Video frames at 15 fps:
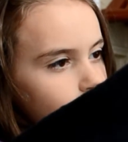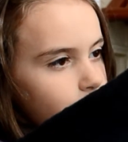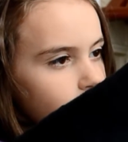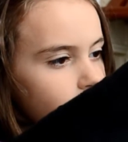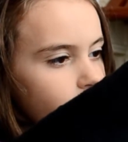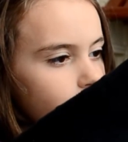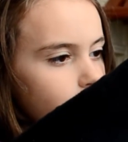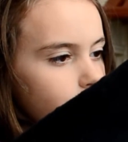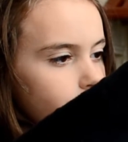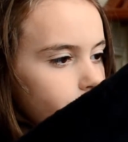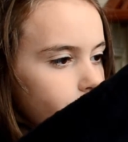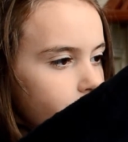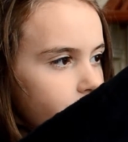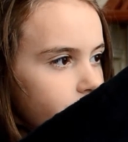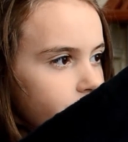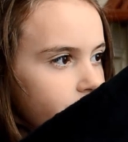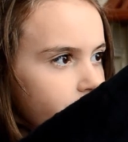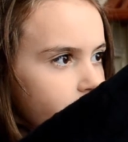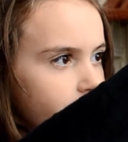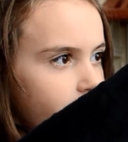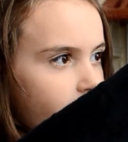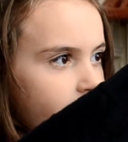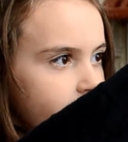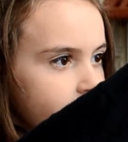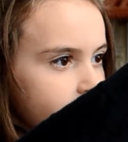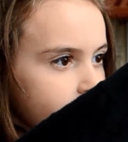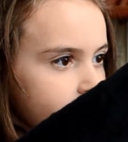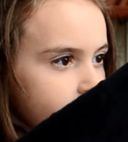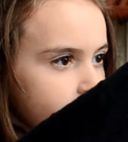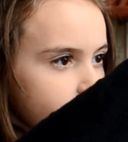Put a little more water
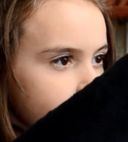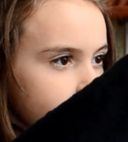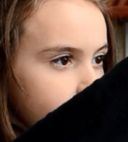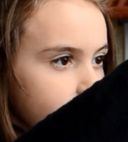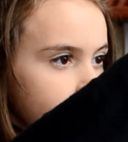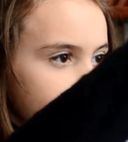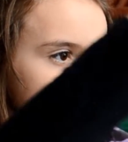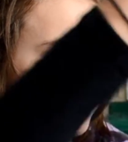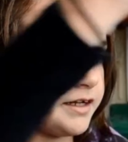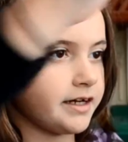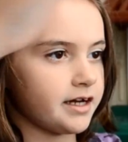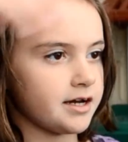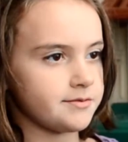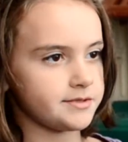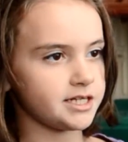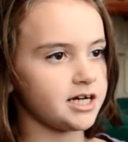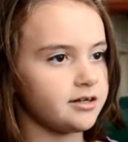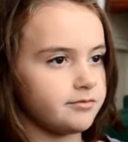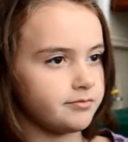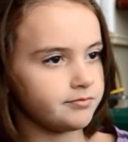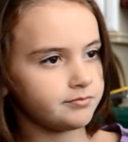and then it comes down.